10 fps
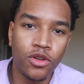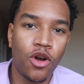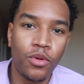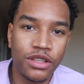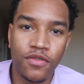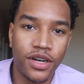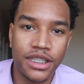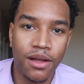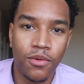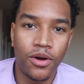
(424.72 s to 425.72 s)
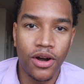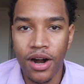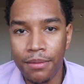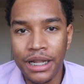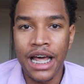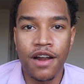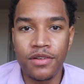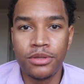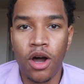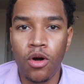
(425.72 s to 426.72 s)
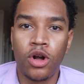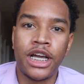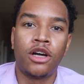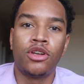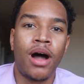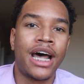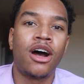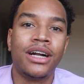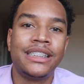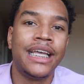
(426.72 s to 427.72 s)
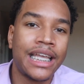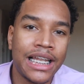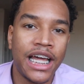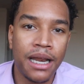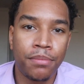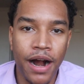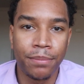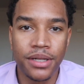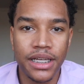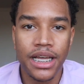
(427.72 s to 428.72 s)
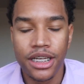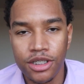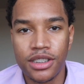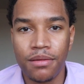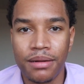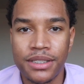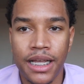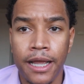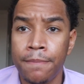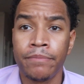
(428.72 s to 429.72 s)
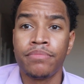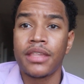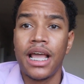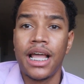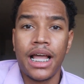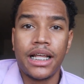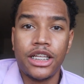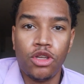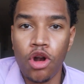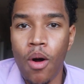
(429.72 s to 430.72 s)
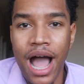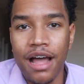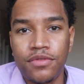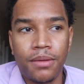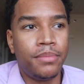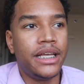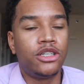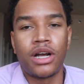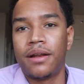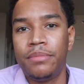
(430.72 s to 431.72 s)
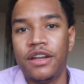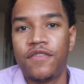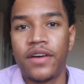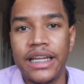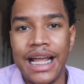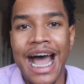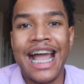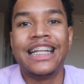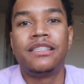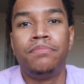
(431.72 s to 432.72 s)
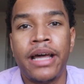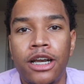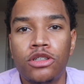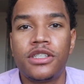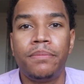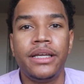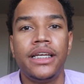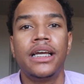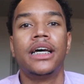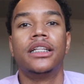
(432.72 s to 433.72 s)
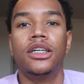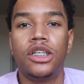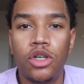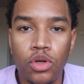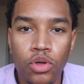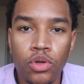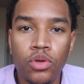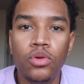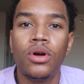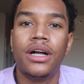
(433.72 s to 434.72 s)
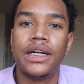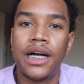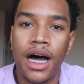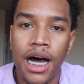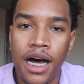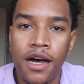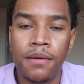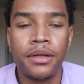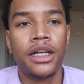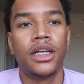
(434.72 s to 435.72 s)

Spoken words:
don't know what the fuck they want, all right? A lot of them don't, or they don't know how to articulate it properly. You see what I'm saying? You don't have to be trying to be the funny guy. It's better to be the cool, calm,